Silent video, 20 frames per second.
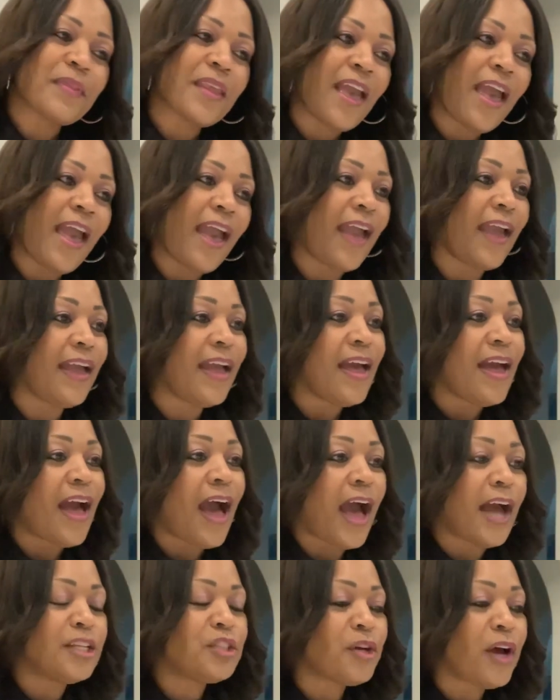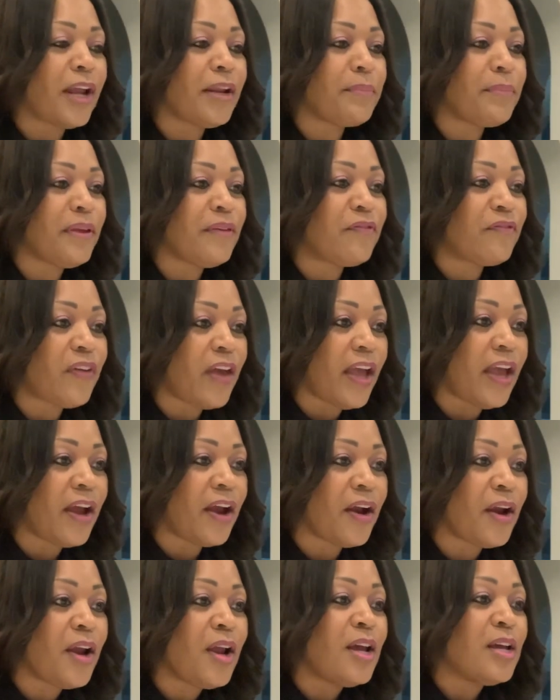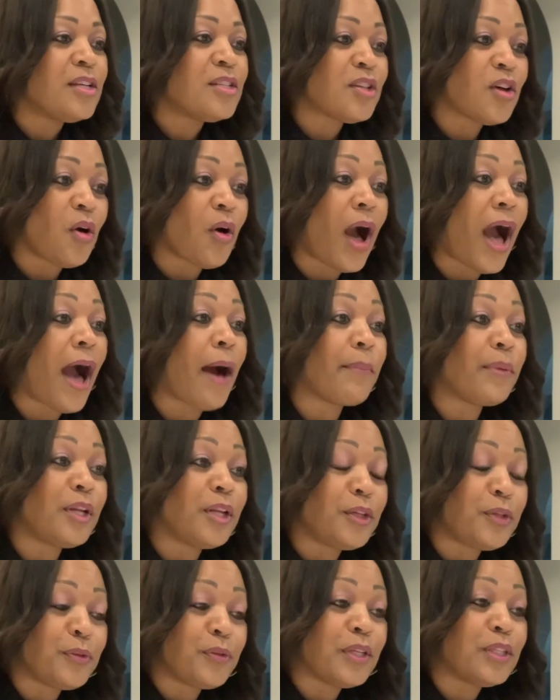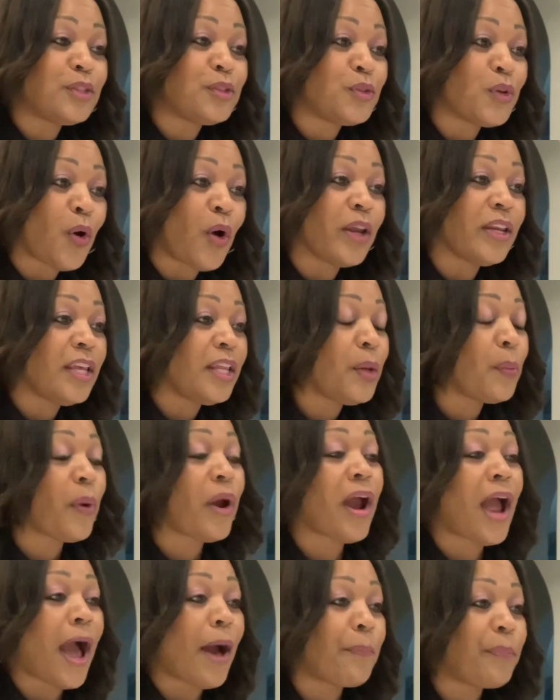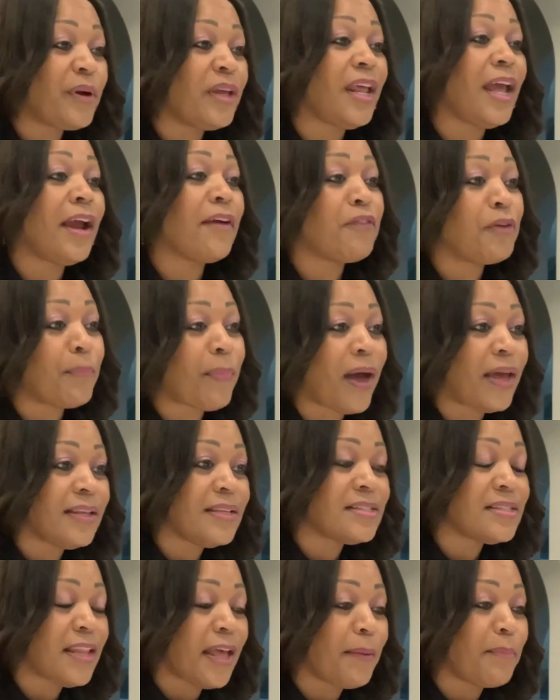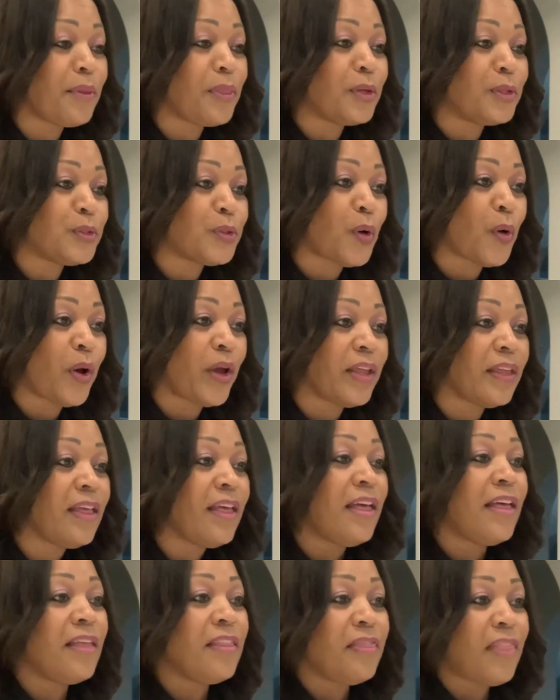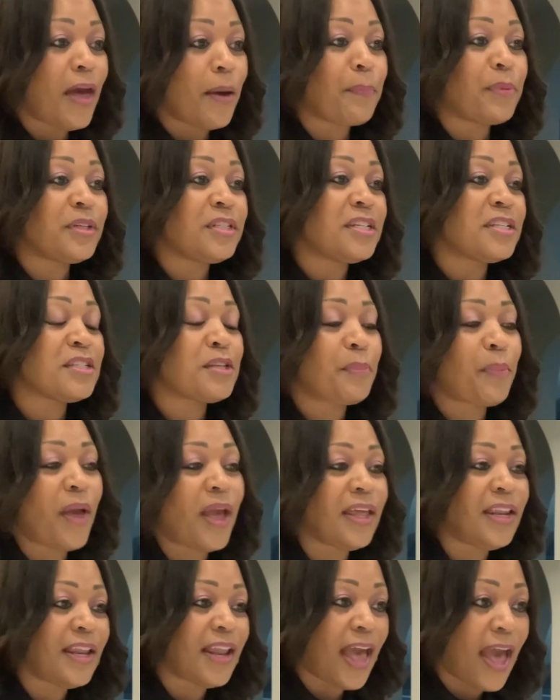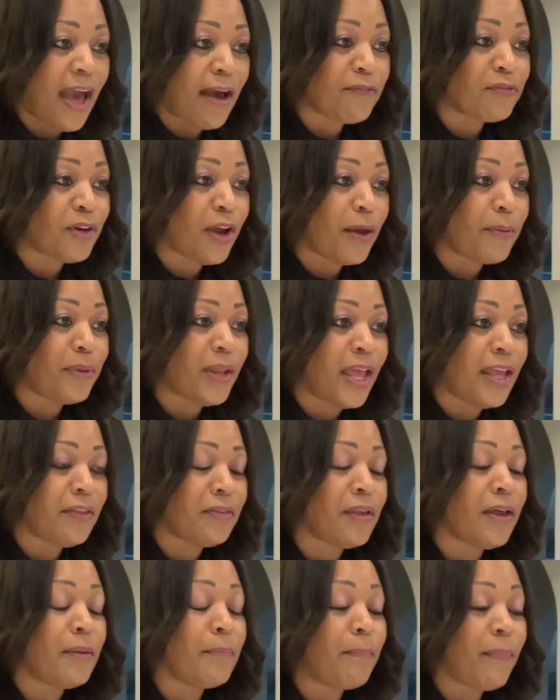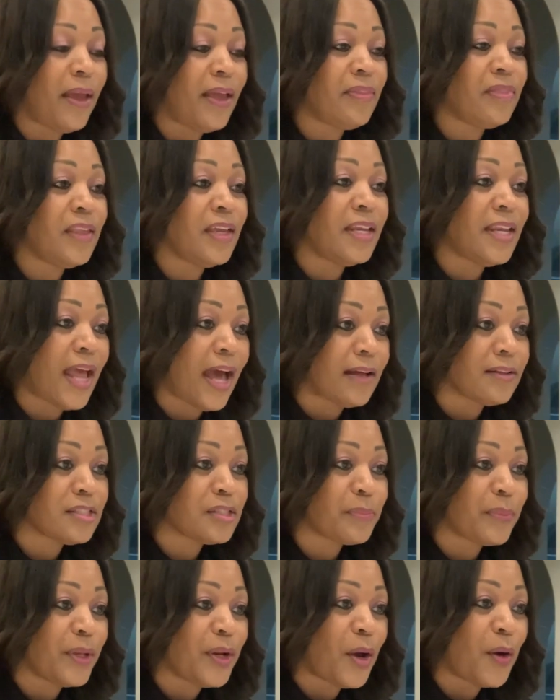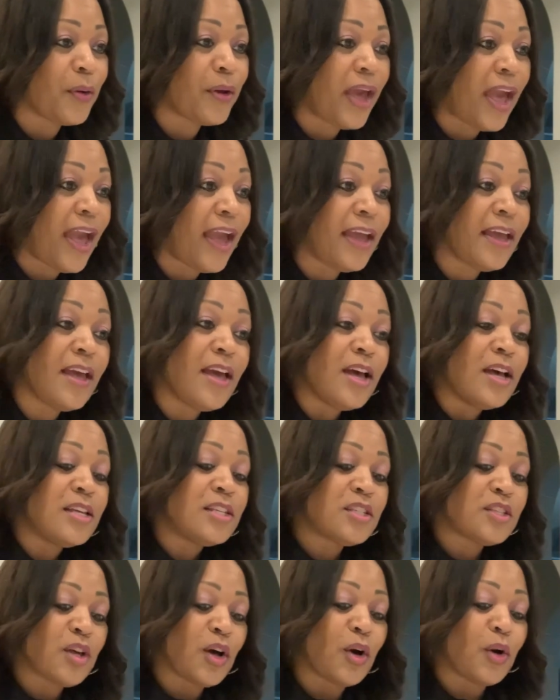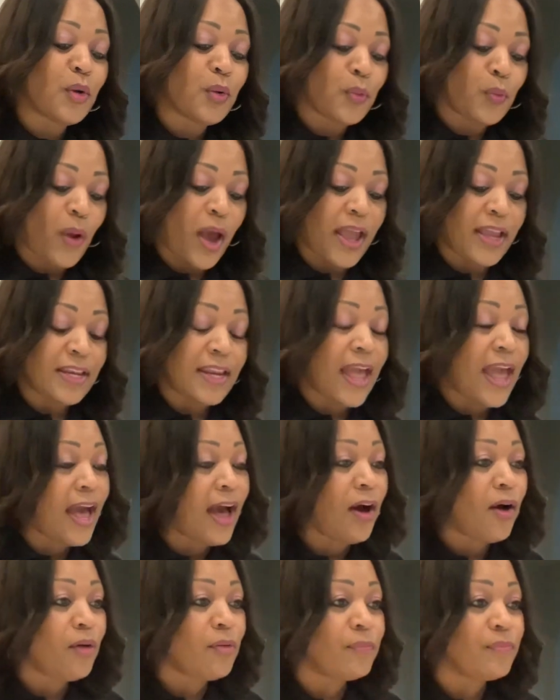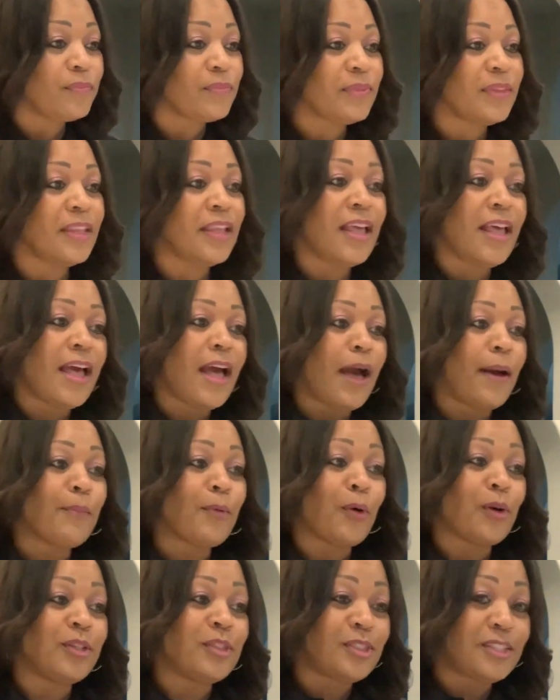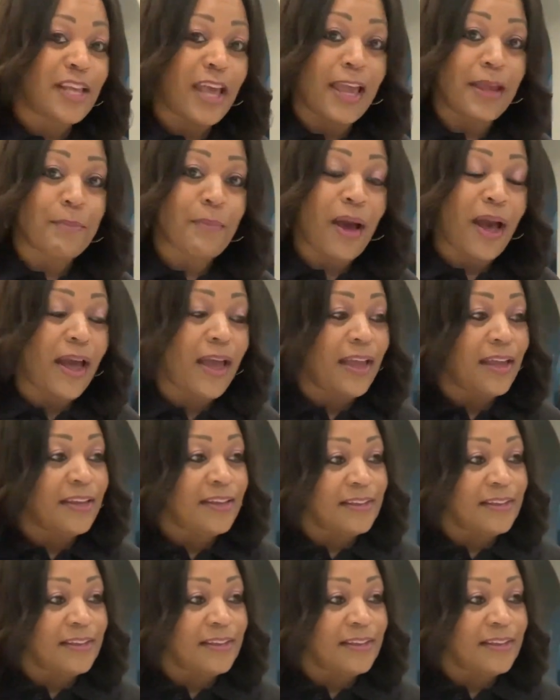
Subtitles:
hey, I try to be fair. So I'm gonna do this drawing anywhere. I put everybody's name in the drawing that participated after I made the announcement, okay? So right now, I'm going to take my